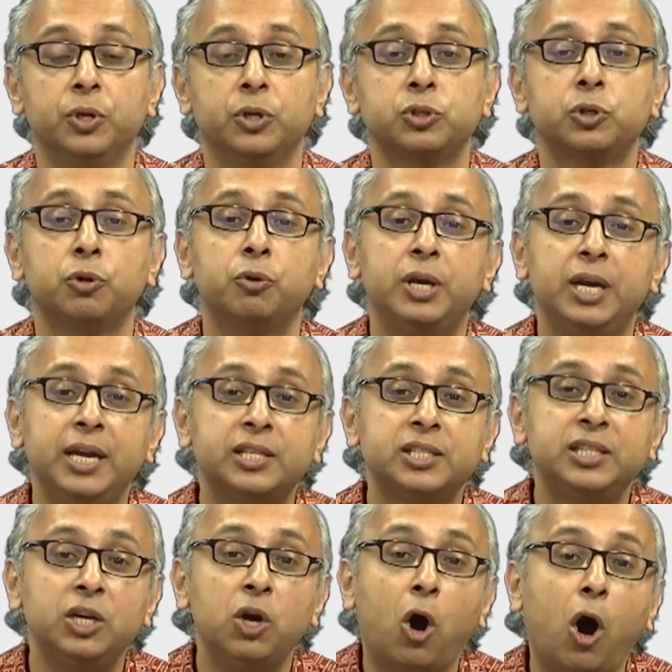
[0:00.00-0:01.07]
So it's
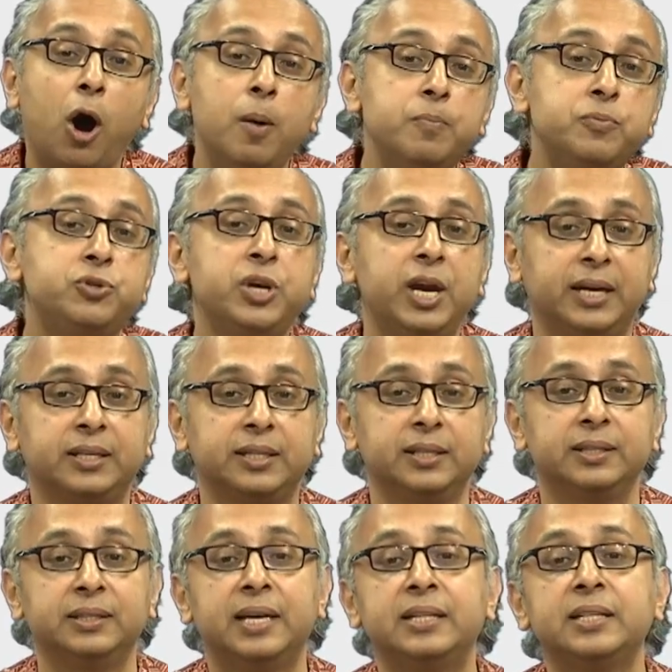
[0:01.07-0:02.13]
the object
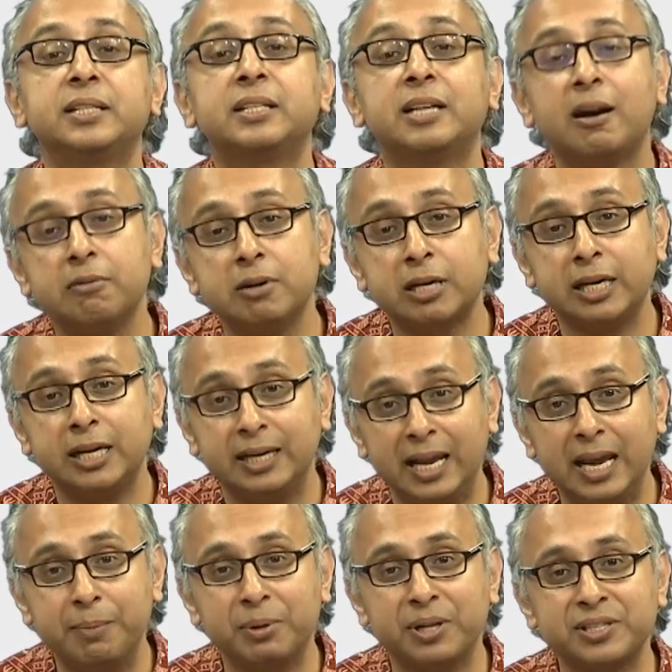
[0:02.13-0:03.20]
that it currently
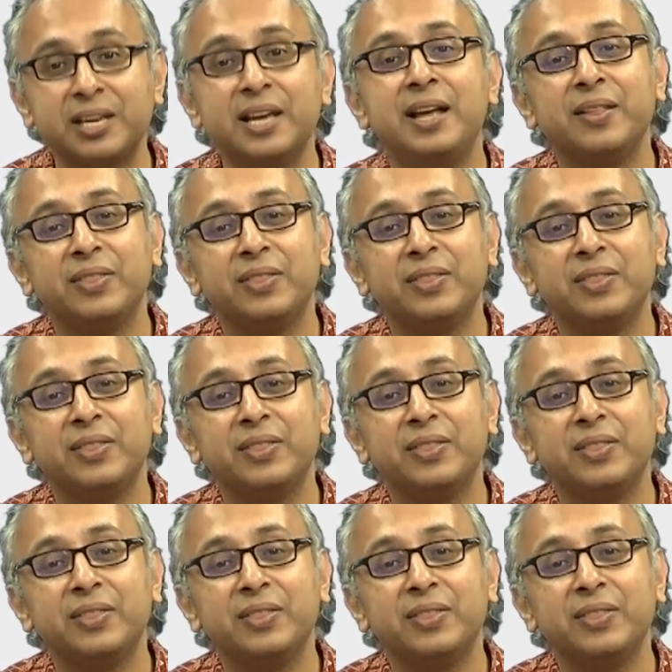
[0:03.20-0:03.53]
labels